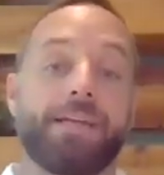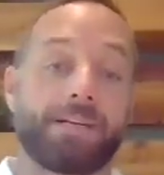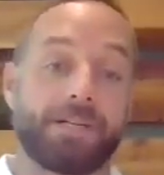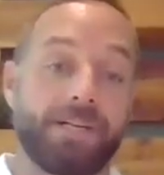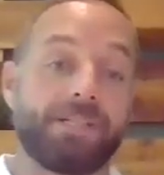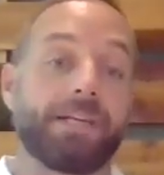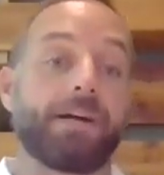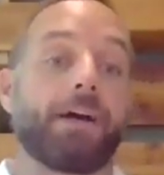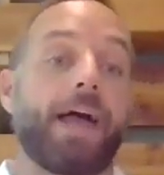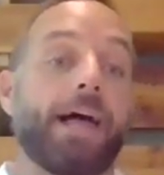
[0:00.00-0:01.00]
increasing
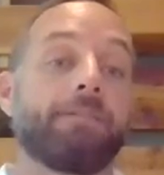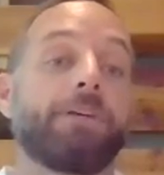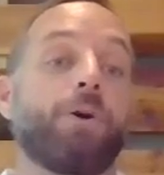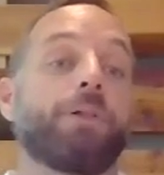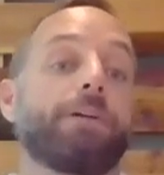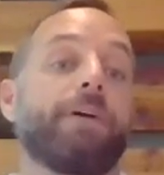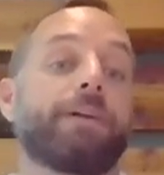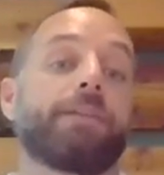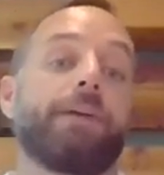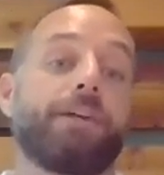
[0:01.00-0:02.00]
our alveolar
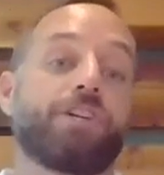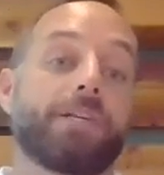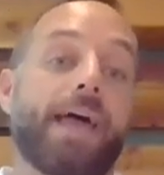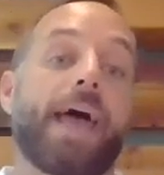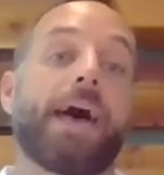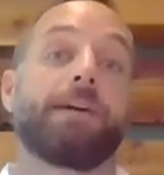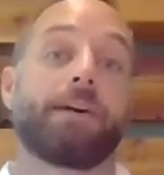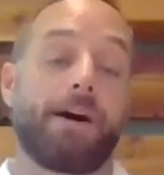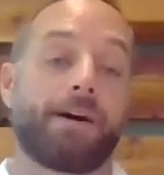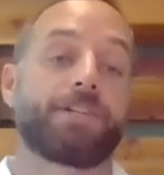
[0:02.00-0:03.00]
ventilation and our
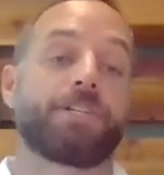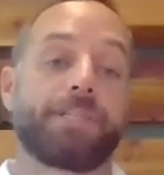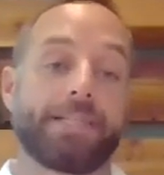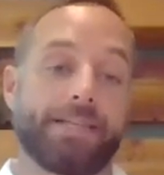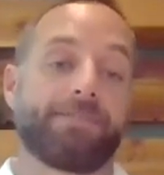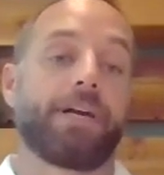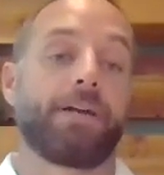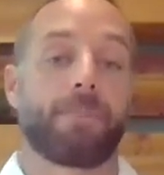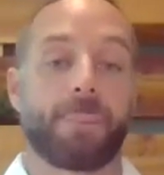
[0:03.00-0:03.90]
oxygen delivery.